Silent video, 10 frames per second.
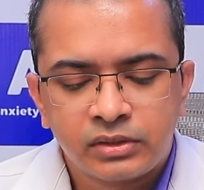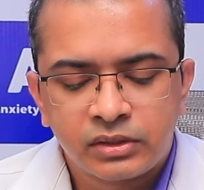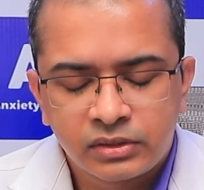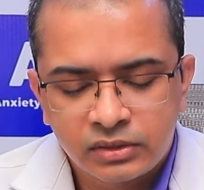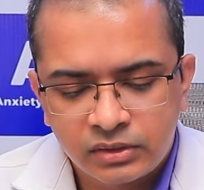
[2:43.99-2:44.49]

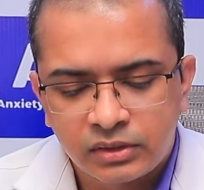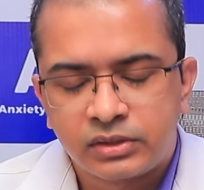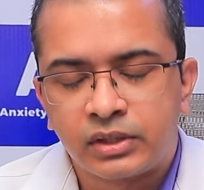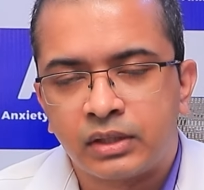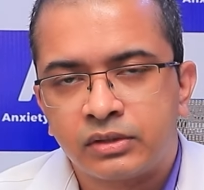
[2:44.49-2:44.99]
just the
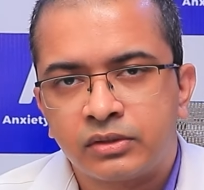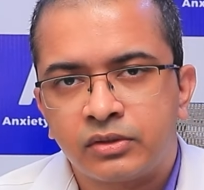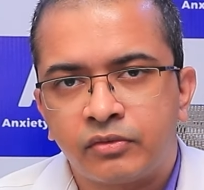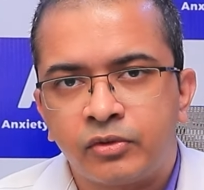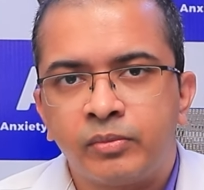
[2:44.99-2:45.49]
chances
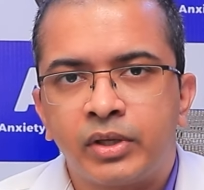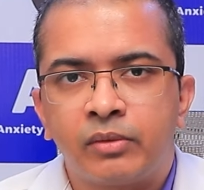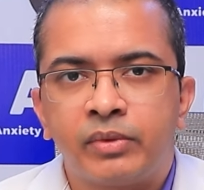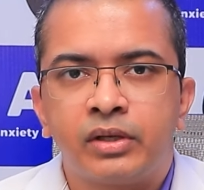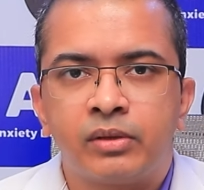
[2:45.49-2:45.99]
of you
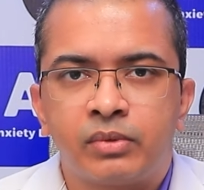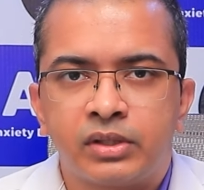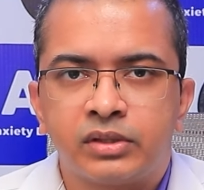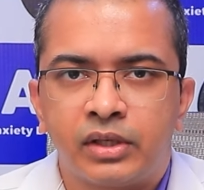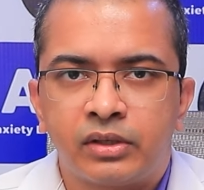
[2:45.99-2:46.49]
becoming
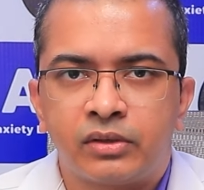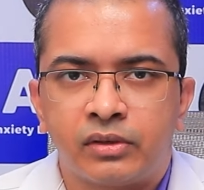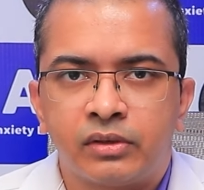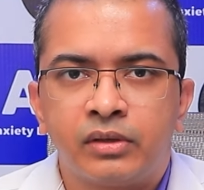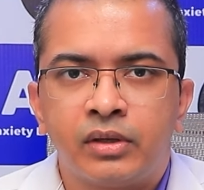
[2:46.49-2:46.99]
depressed later
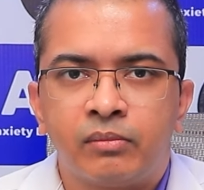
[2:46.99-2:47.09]
on,